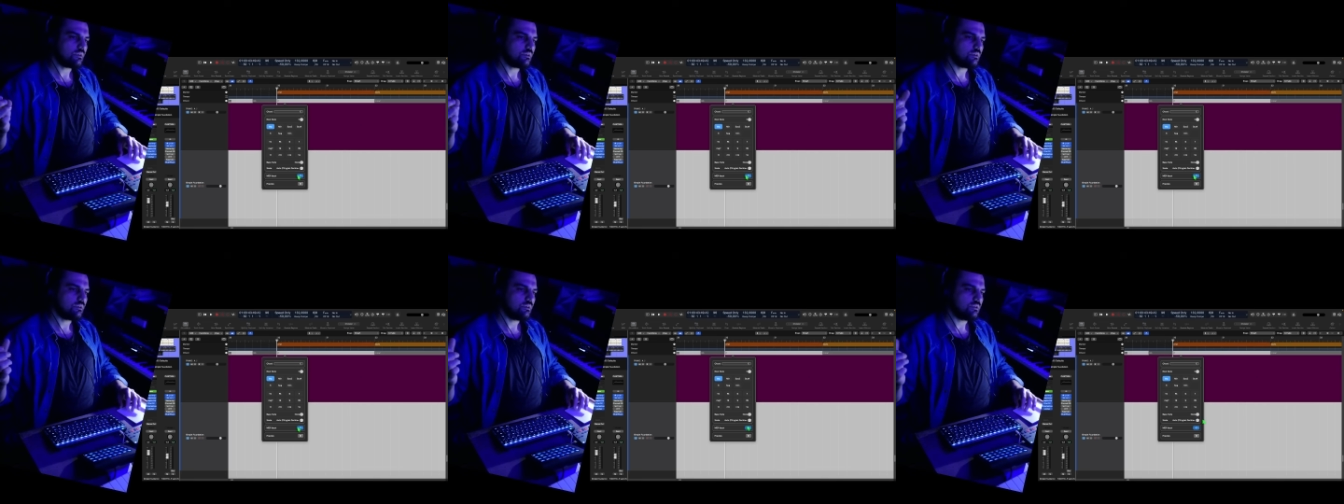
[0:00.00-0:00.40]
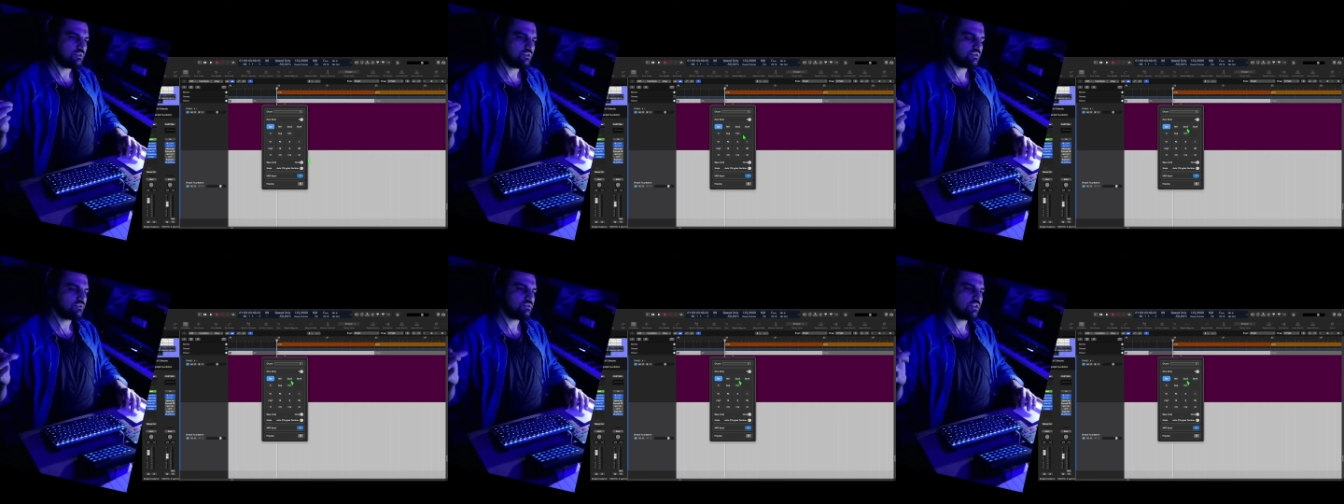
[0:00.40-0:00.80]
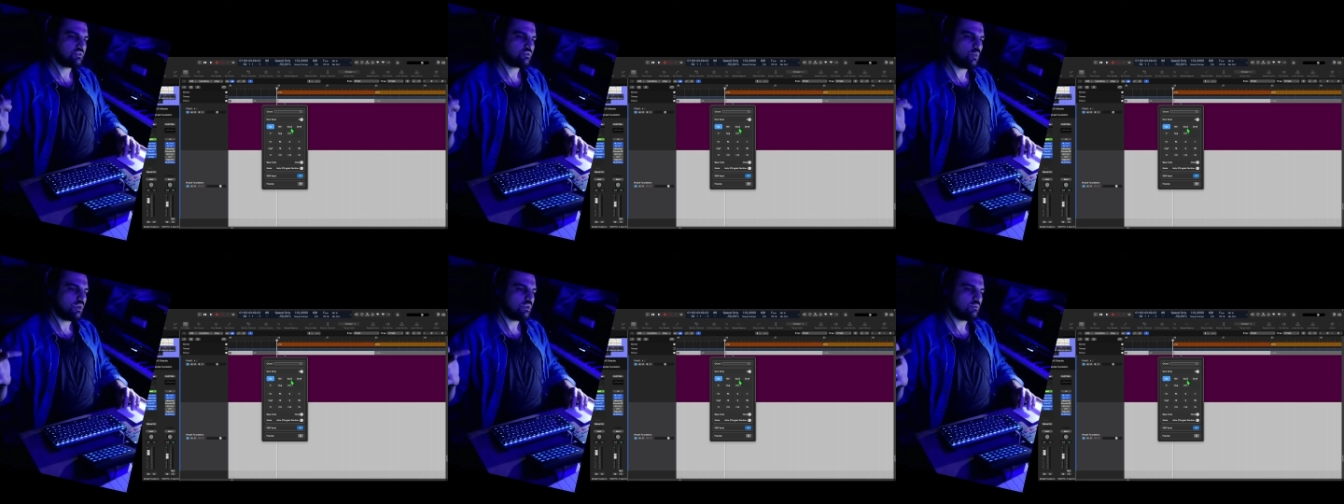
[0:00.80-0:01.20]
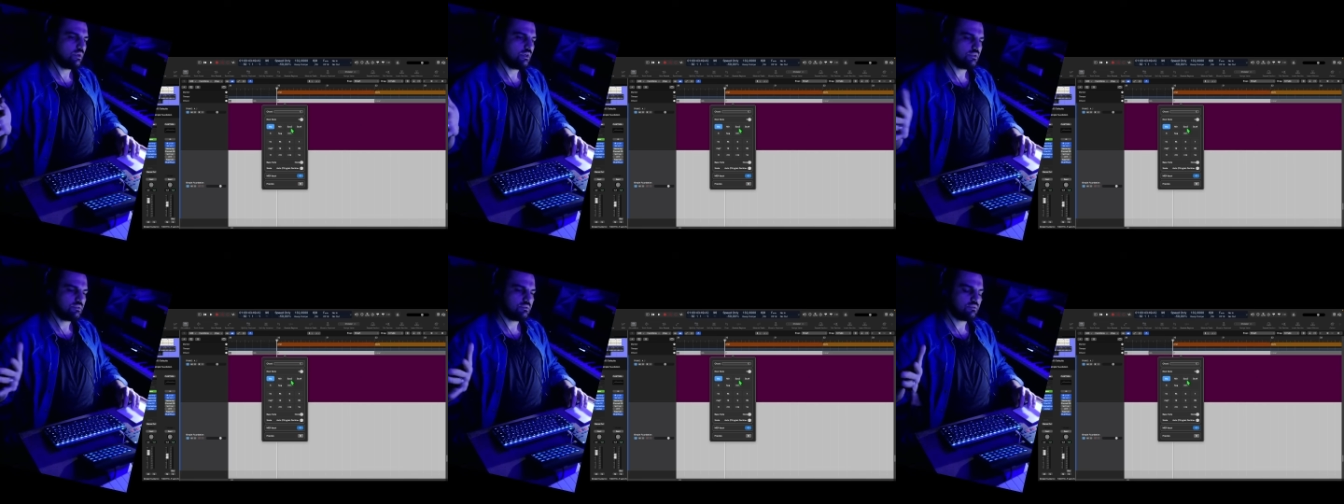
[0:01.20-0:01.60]
this is just
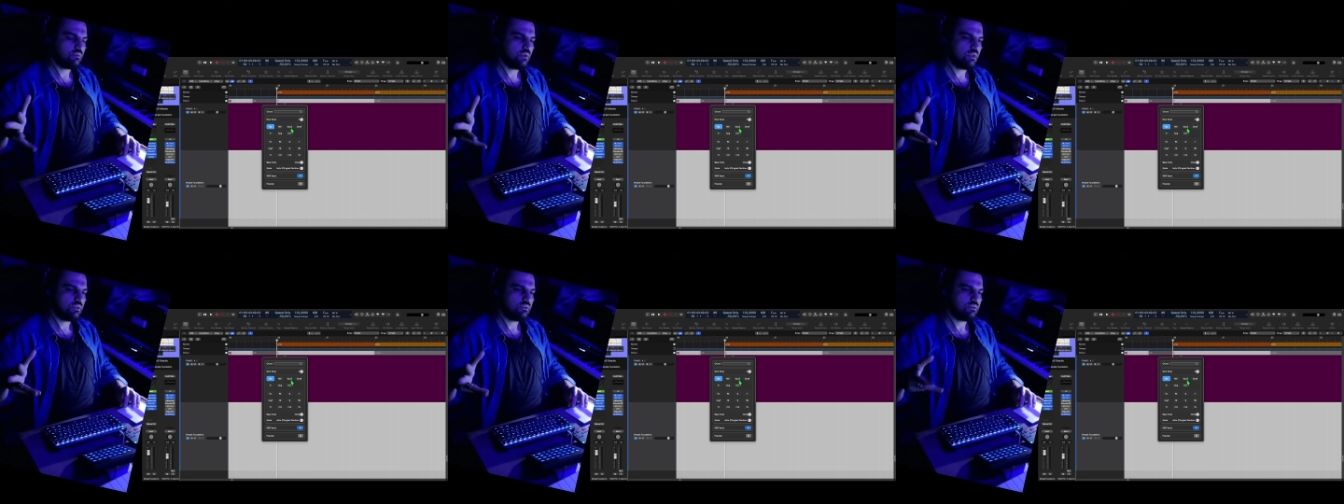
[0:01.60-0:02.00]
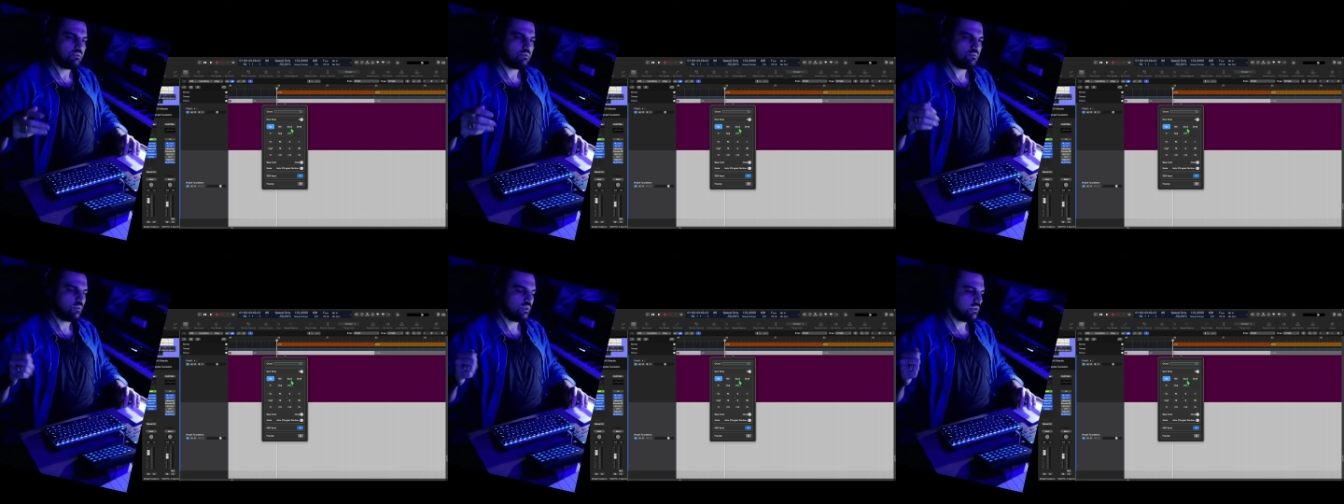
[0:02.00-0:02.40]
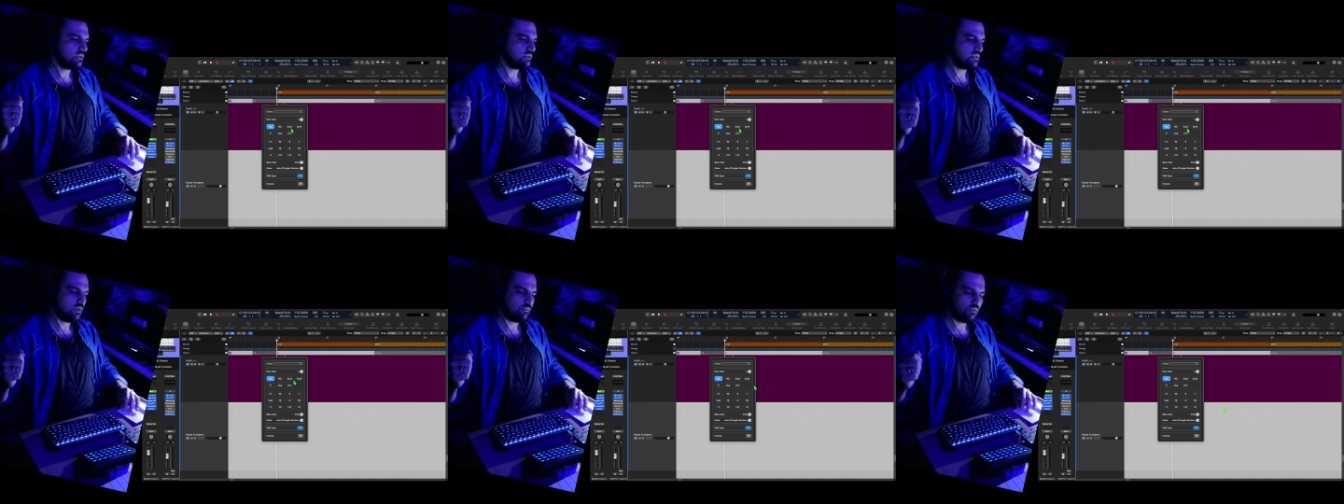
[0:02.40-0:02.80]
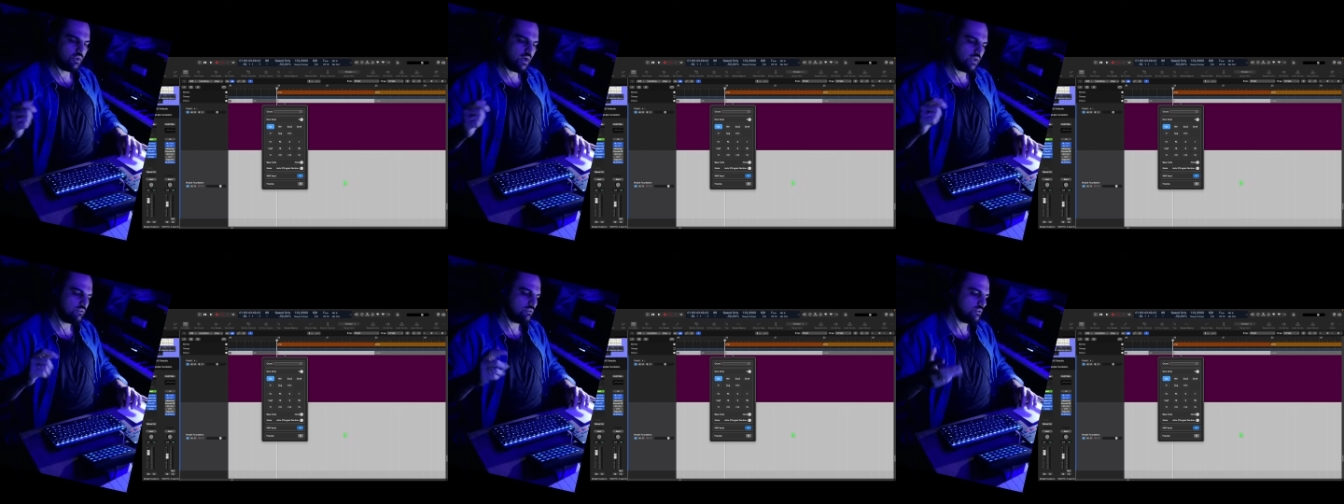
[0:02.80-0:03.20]
one example. I
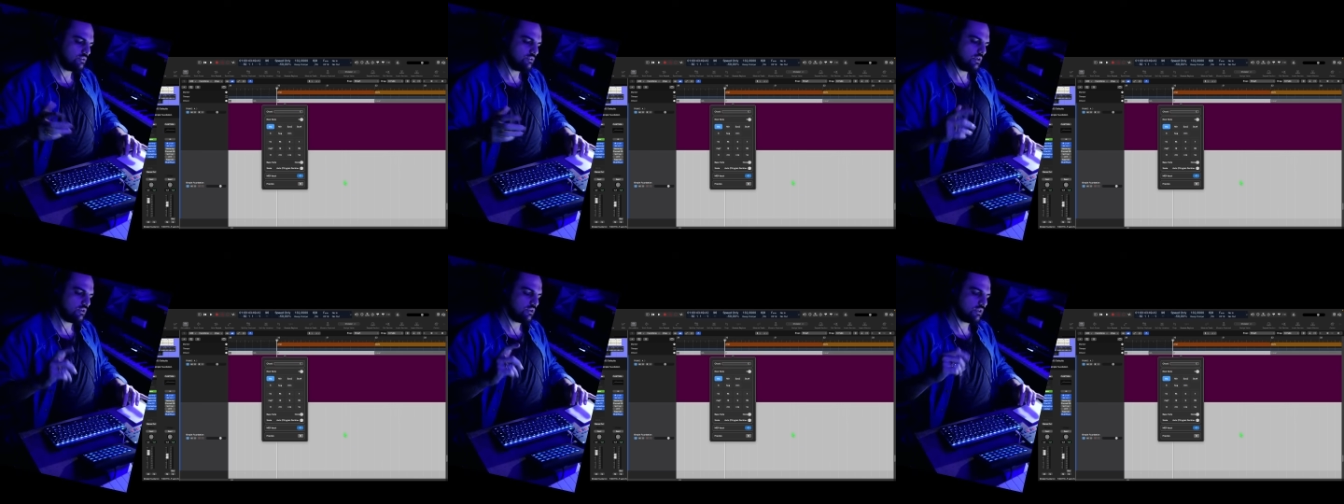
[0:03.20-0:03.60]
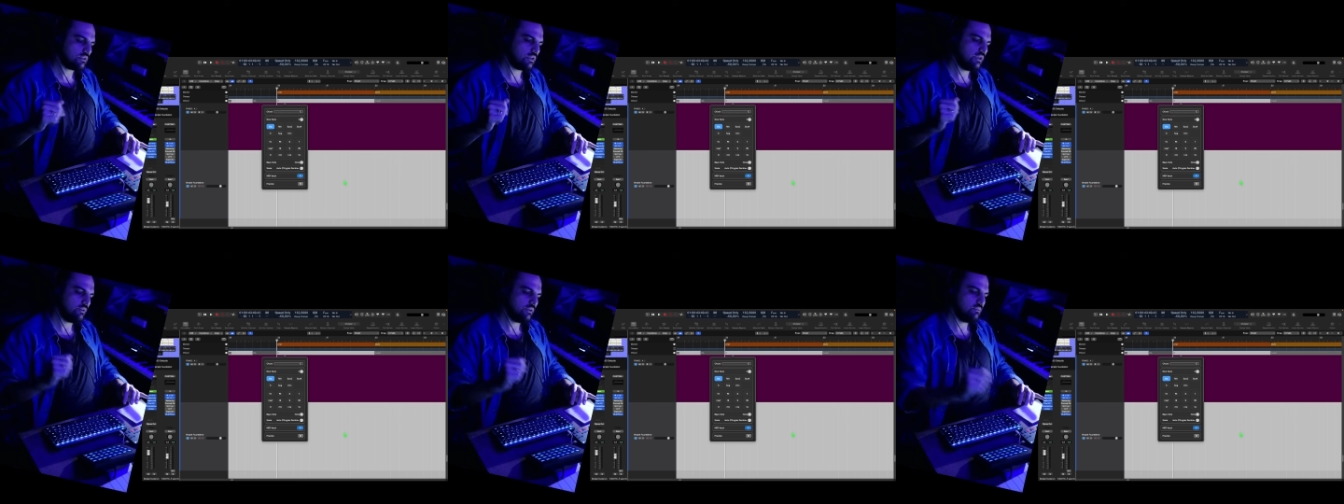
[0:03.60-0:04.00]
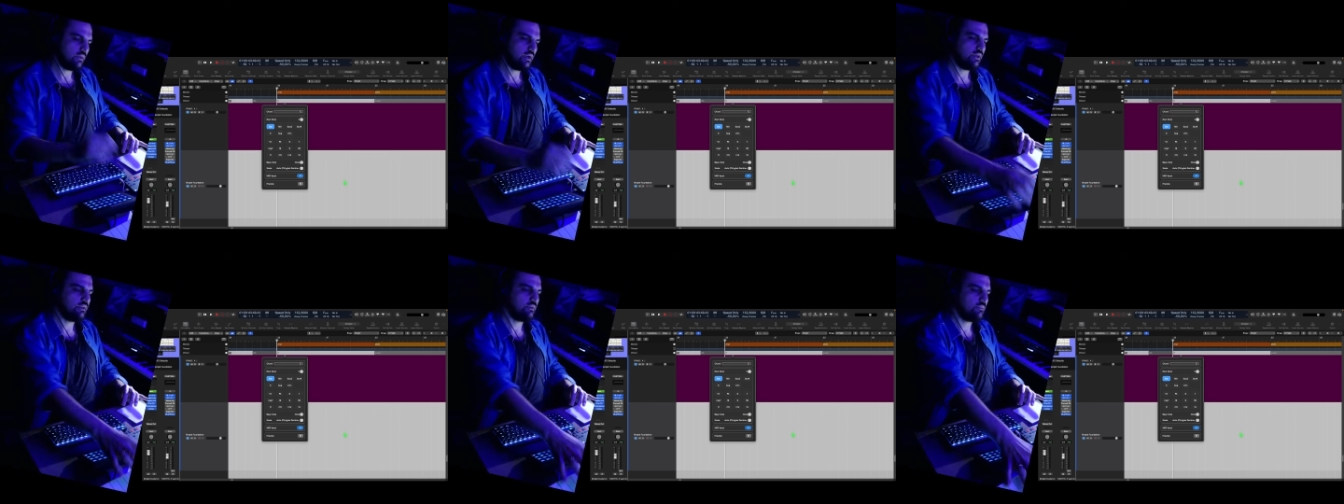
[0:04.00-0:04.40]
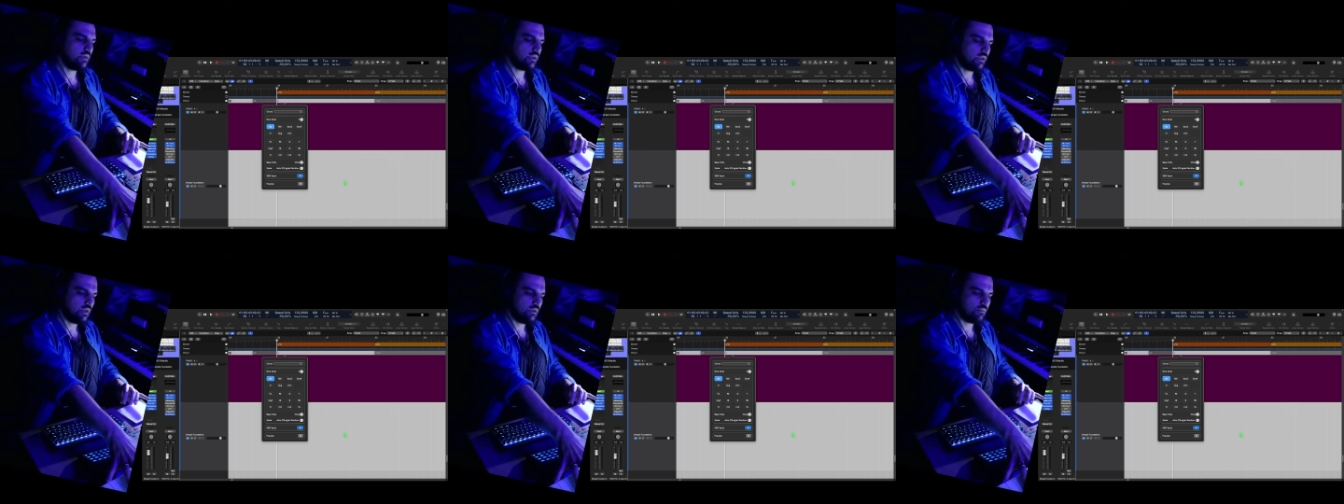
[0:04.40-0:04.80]
know you are not hearing my
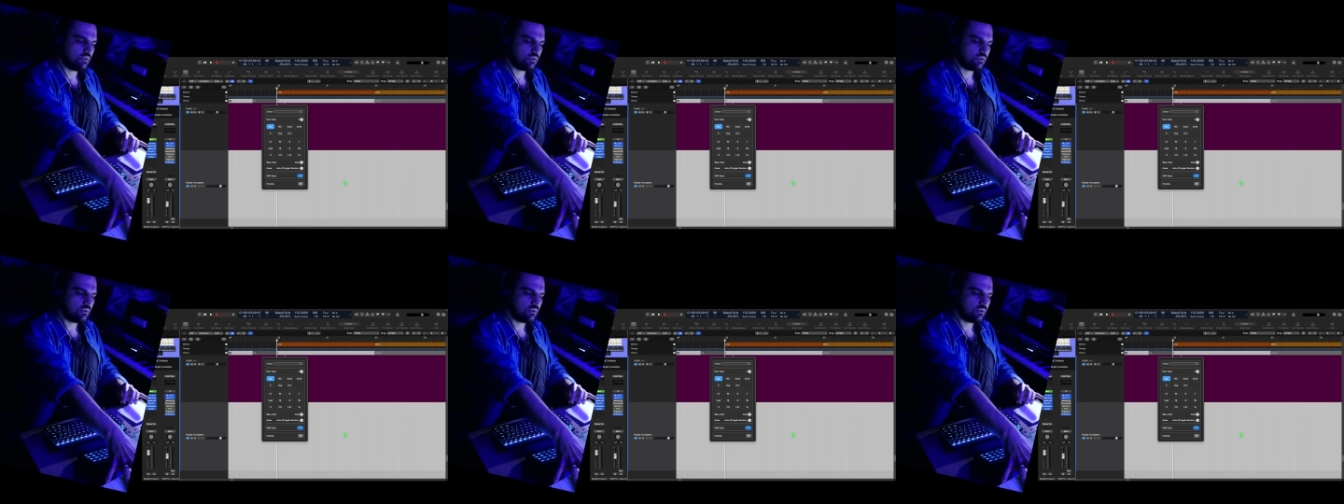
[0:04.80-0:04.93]
keyboard